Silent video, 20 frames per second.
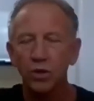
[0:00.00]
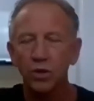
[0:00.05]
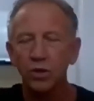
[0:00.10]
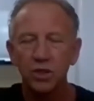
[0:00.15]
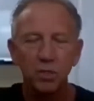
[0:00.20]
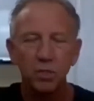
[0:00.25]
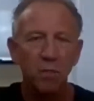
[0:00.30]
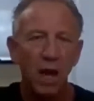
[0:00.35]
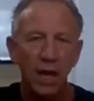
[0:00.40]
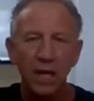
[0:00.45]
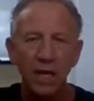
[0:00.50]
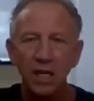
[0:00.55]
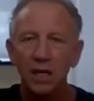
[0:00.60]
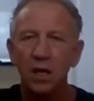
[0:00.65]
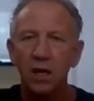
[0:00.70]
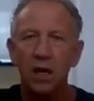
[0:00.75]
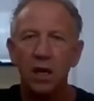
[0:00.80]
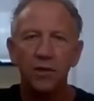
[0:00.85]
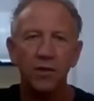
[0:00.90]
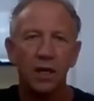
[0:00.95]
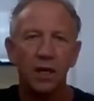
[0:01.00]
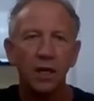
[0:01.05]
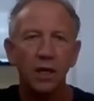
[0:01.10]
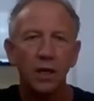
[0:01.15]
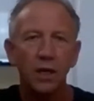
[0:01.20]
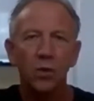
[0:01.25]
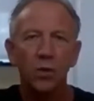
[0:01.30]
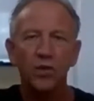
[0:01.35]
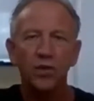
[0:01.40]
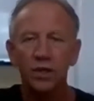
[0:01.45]
we're using MyEcon
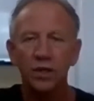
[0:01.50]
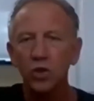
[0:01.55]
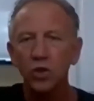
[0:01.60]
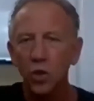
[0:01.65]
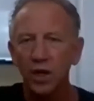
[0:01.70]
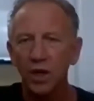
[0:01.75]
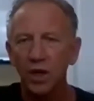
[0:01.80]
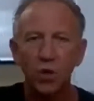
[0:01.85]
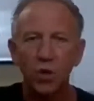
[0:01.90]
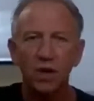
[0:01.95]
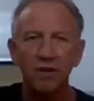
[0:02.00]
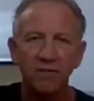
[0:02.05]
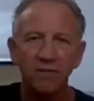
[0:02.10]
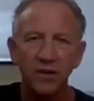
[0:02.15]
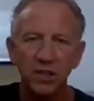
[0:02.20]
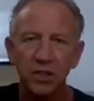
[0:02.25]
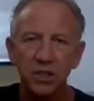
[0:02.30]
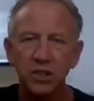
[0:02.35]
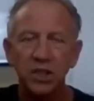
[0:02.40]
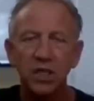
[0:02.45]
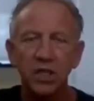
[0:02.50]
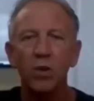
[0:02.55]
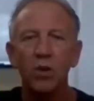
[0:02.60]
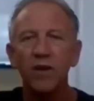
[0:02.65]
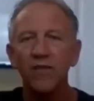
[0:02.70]
with the 2020 Vision team.